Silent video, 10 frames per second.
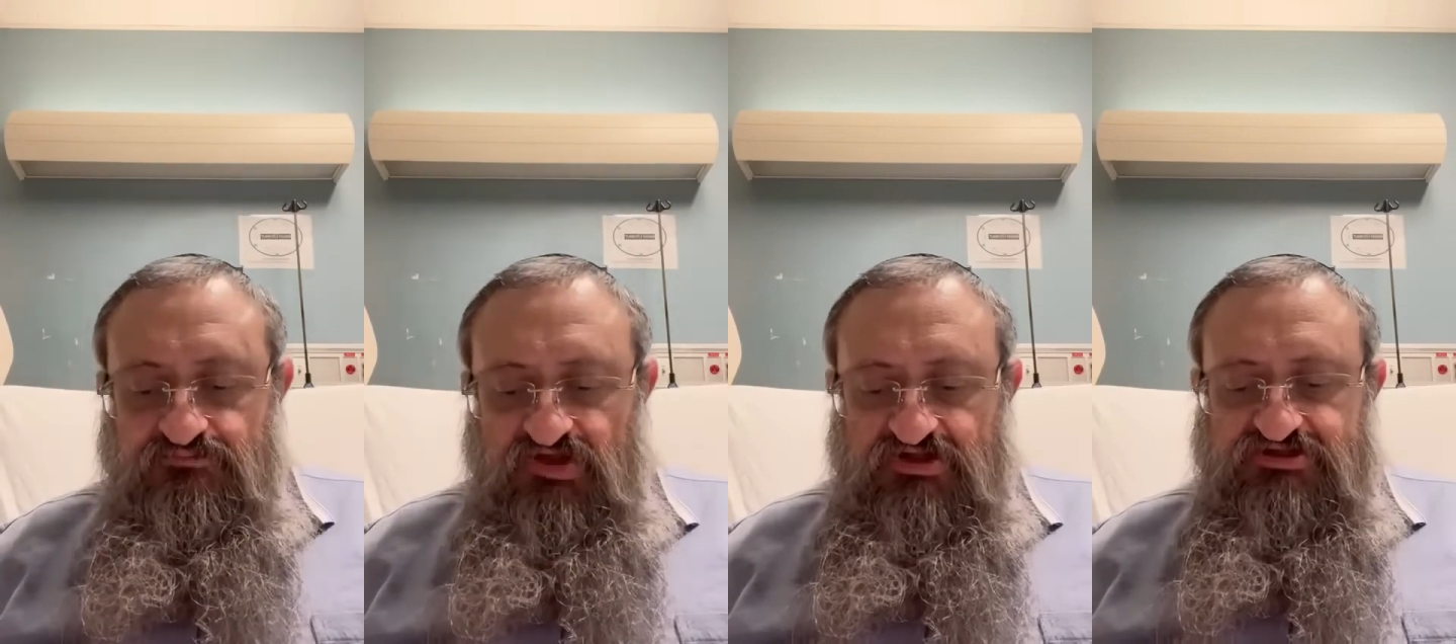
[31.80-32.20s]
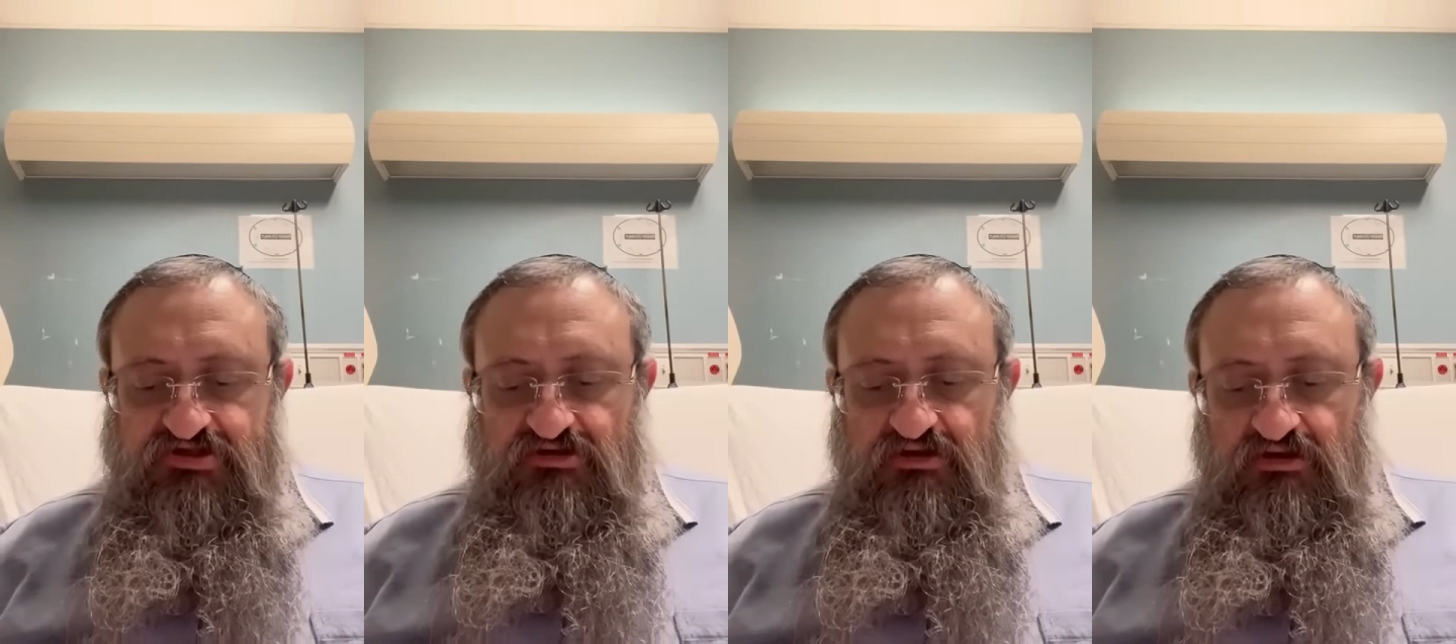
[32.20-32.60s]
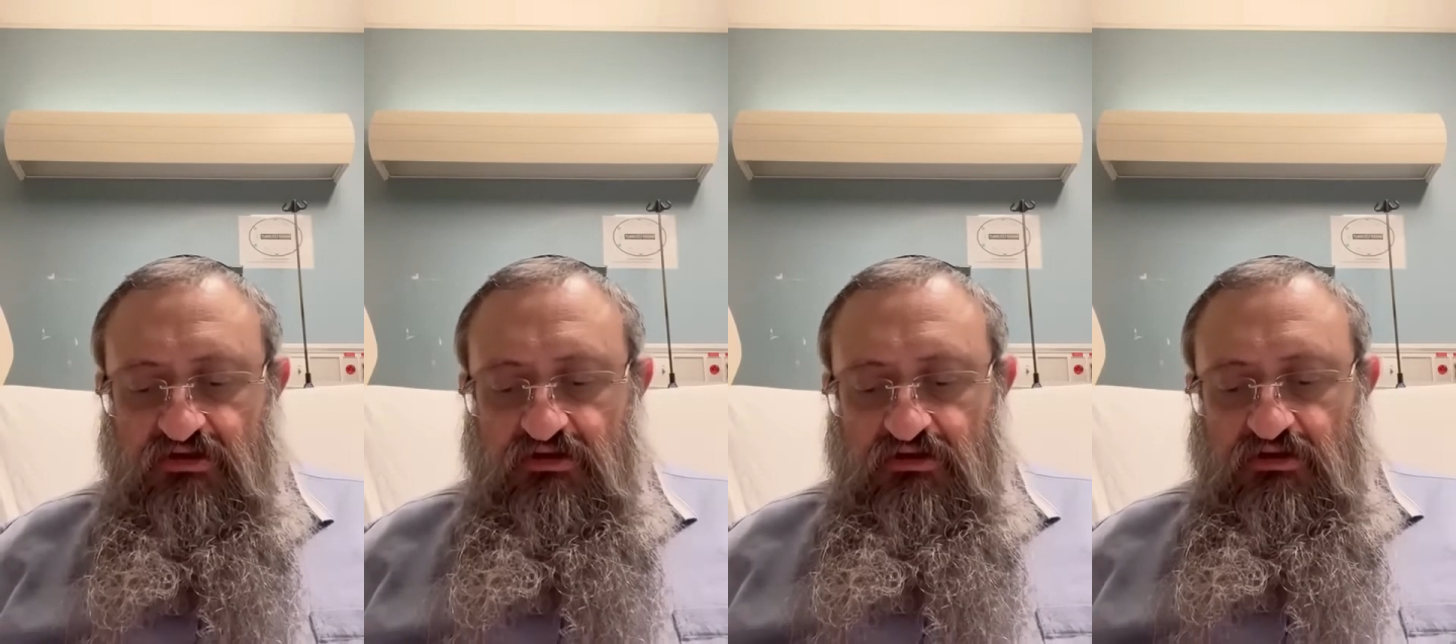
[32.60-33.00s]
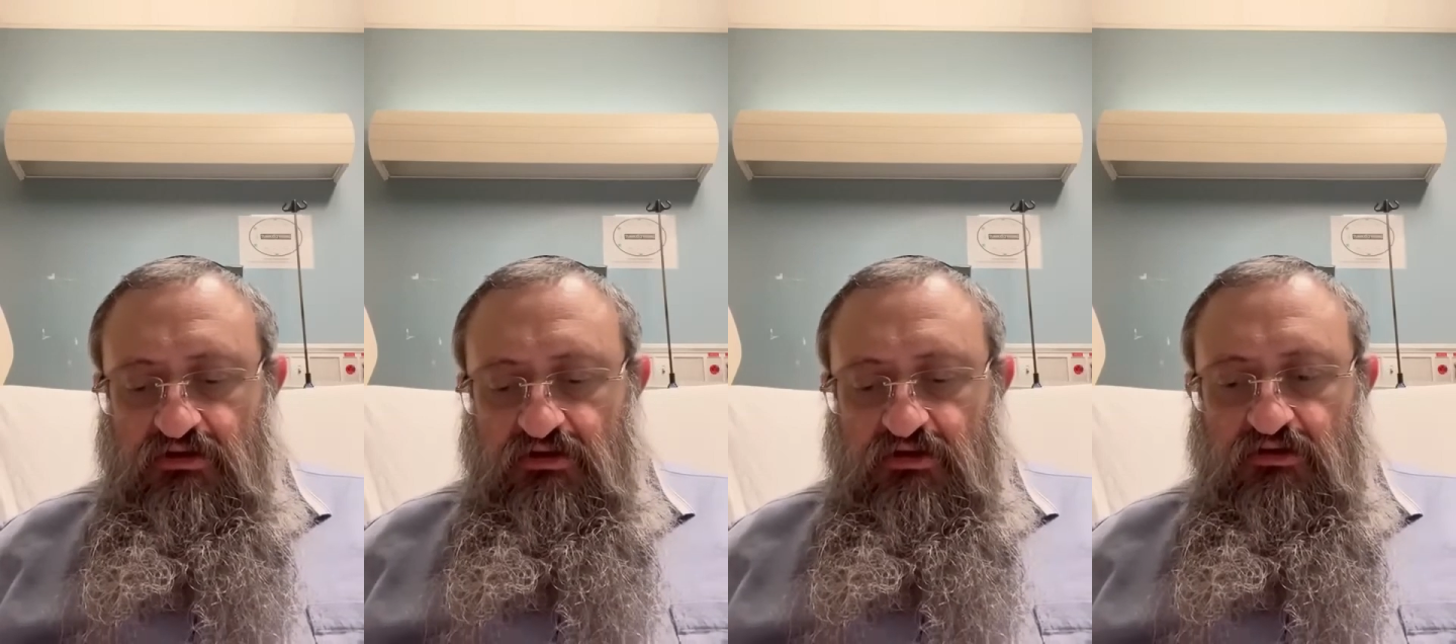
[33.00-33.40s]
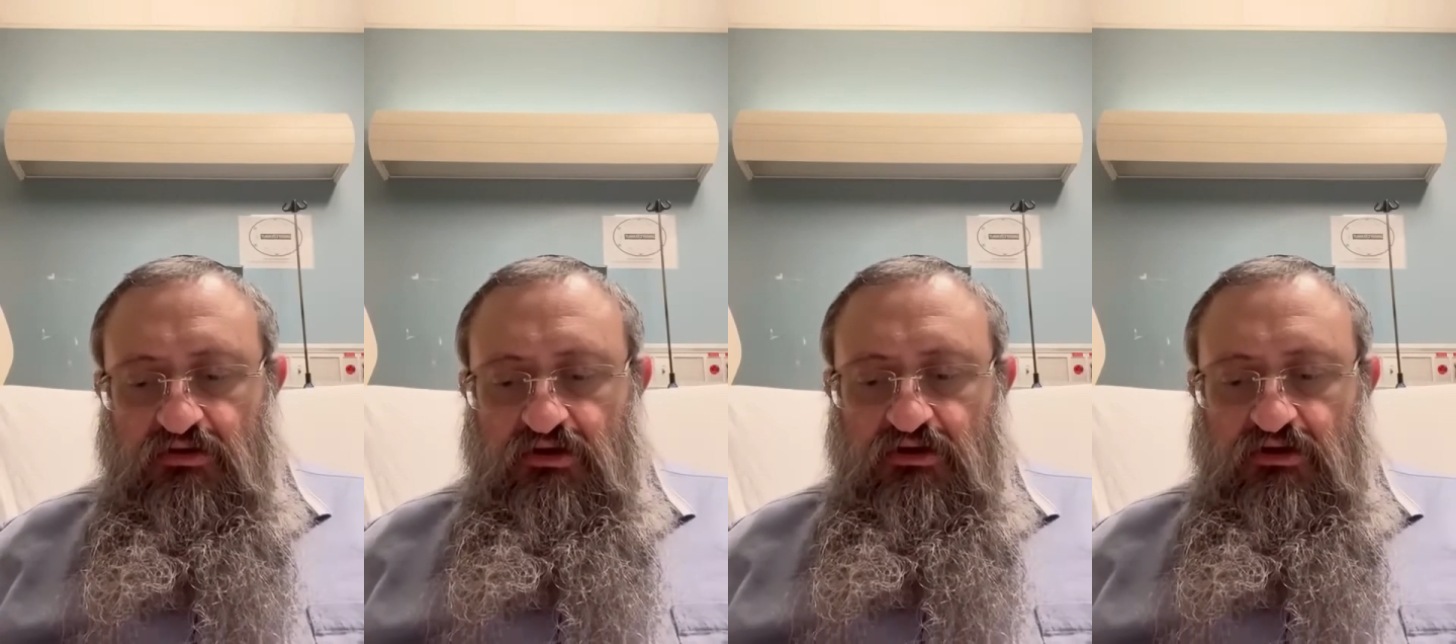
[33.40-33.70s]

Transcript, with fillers: that's the uh, uh,